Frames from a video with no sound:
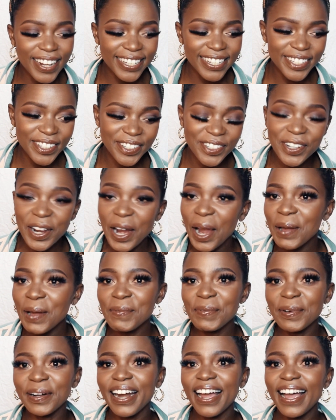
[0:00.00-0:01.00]
on your
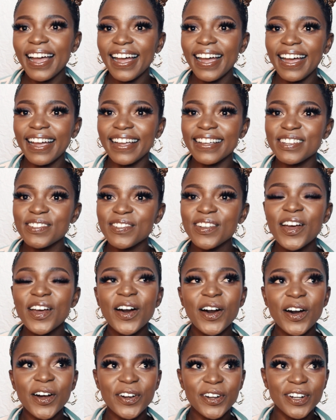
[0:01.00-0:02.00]
camera
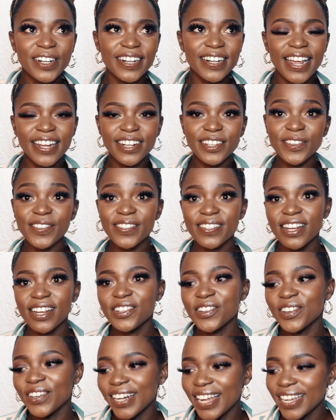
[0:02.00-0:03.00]
or try and use
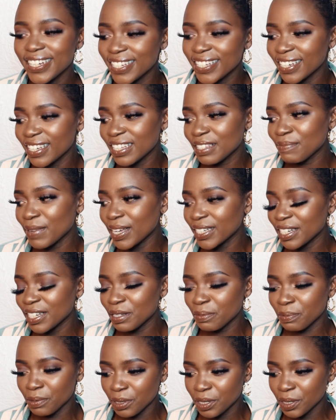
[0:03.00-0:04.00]
natural lighting as much as
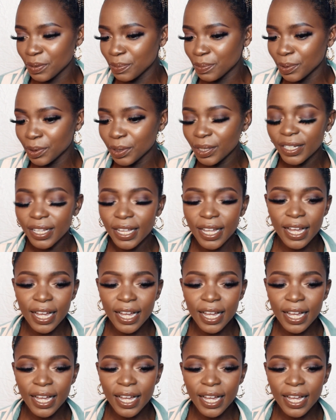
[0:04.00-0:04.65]
possible.